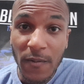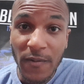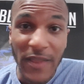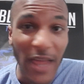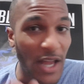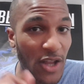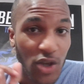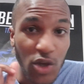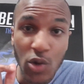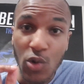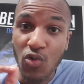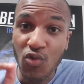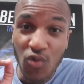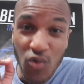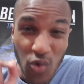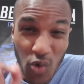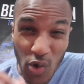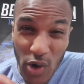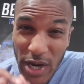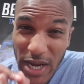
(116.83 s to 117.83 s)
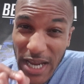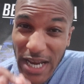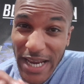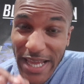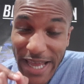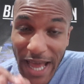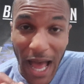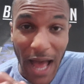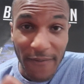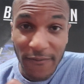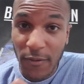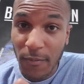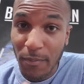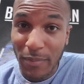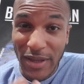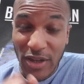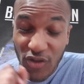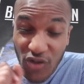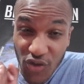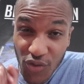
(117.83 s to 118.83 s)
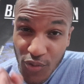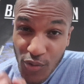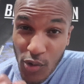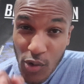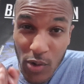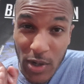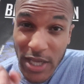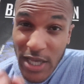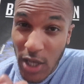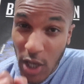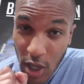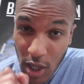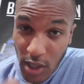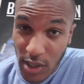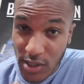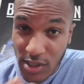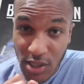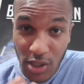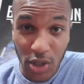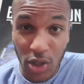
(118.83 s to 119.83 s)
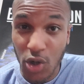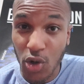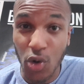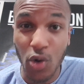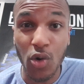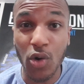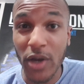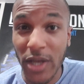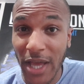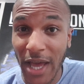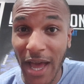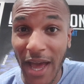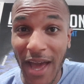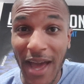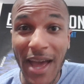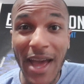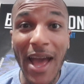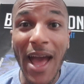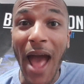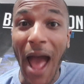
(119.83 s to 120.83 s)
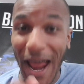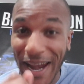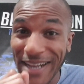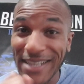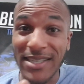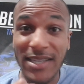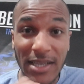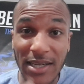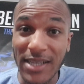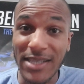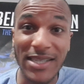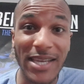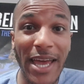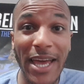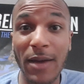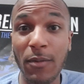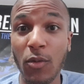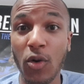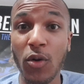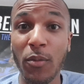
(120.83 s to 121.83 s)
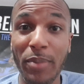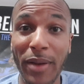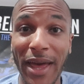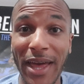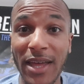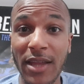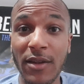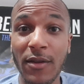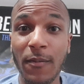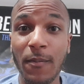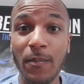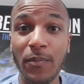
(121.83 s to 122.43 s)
then you really haven't been truly hurt to the core yet, and it's going to take more pain.